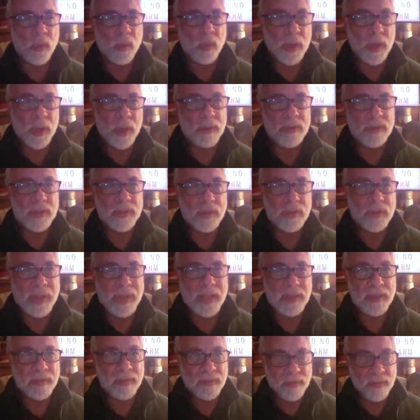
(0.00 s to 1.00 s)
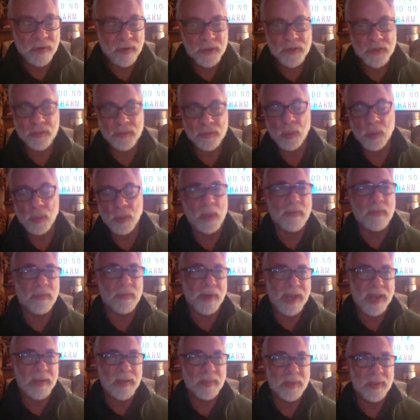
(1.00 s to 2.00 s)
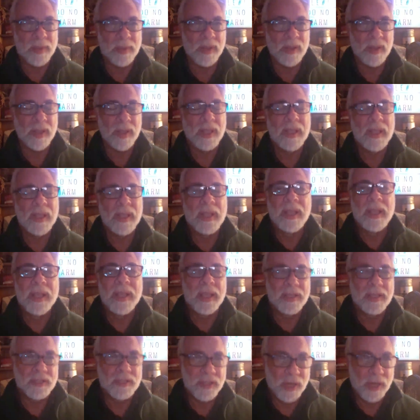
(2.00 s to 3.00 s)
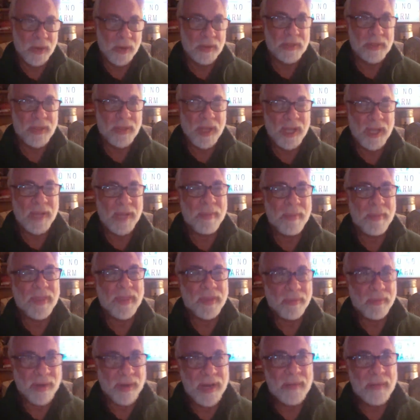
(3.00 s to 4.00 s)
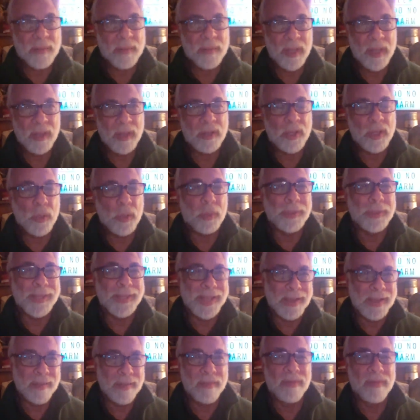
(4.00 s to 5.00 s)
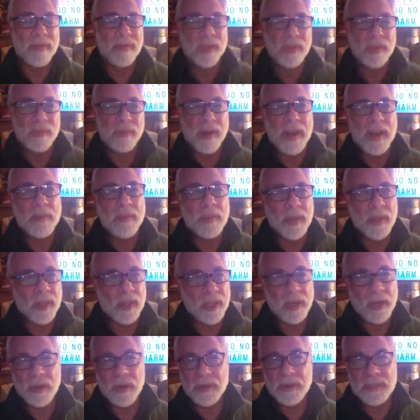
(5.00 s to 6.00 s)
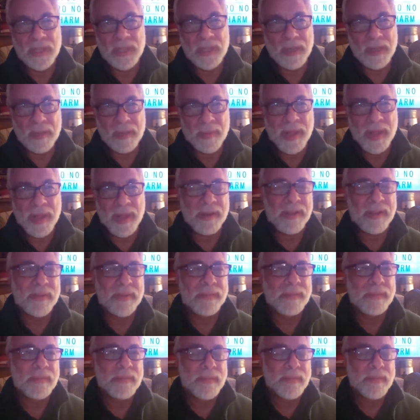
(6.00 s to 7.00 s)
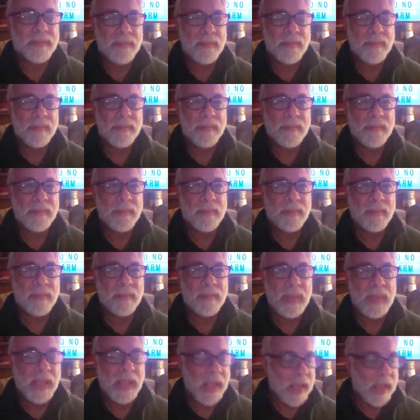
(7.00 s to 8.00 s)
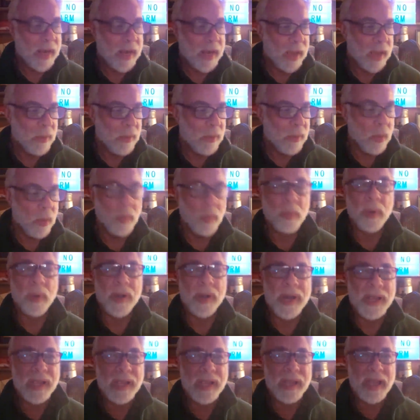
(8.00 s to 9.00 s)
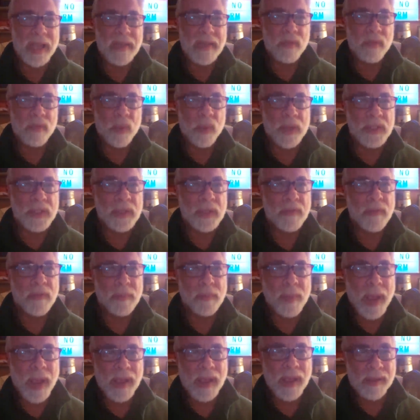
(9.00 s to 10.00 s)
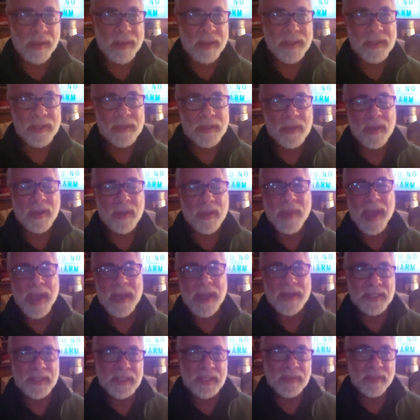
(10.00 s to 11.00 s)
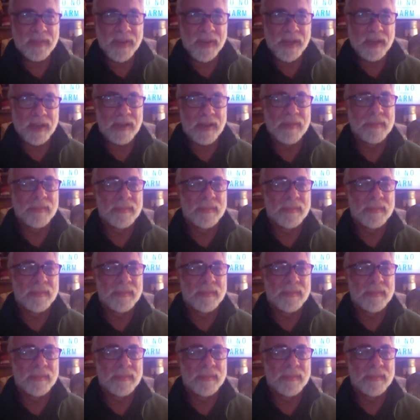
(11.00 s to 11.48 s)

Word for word: We don't do that. The first rule of red pill is you don't talk about the red pill. You live the red pill. You don't talk about it. And I will bring a voice of balance to the manosphere